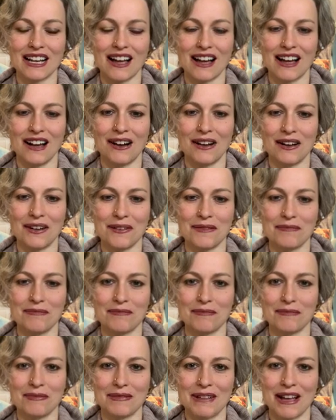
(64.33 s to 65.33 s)

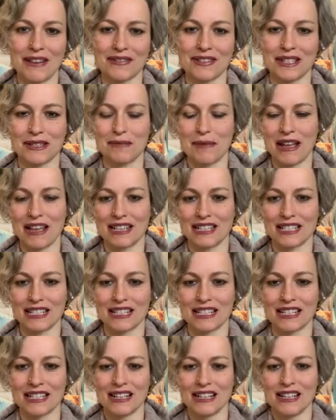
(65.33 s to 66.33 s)
have
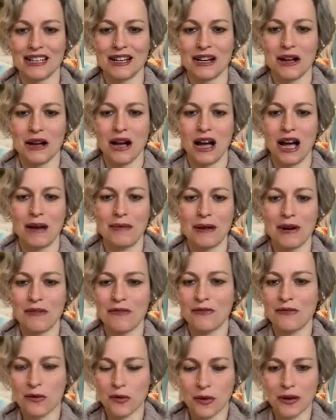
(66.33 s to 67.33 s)
spent about
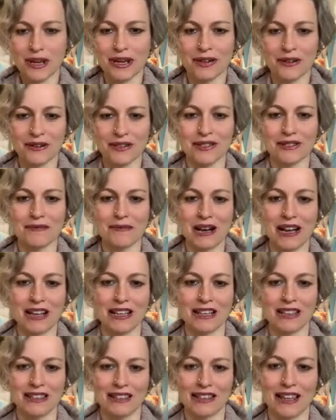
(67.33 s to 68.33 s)
4 years of my
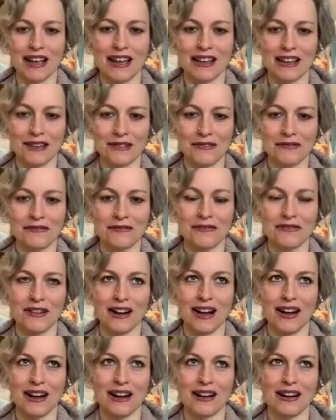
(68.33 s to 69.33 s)
life
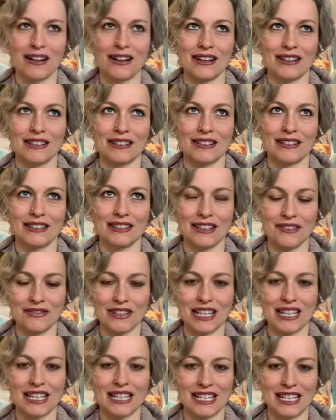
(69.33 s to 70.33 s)

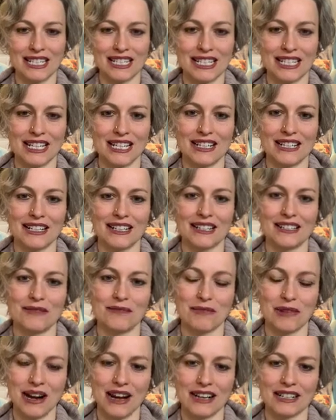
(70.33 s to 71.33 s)
living in India and
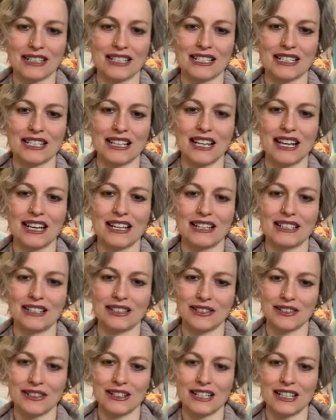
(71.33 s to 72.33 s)
practicing and
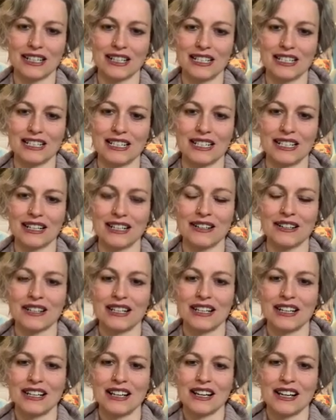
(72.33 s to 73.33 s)
learning in India.
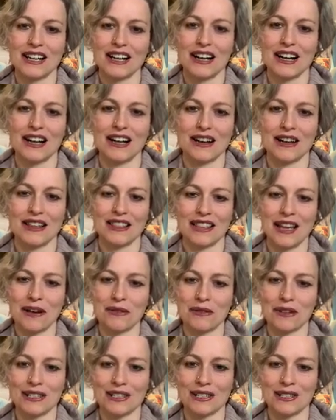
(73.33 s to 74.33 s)
And that
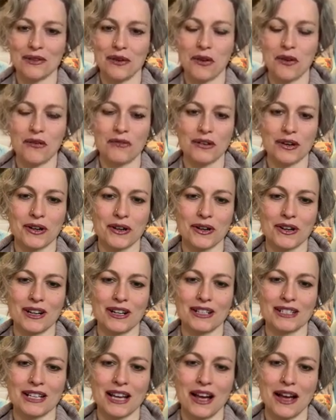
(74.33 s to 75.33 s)
was over a
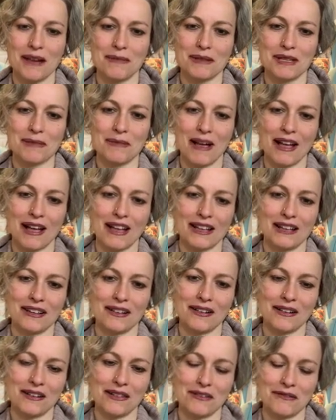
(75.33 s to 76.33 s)
time span
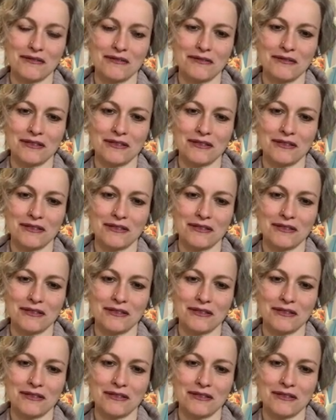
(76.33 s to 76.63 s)
of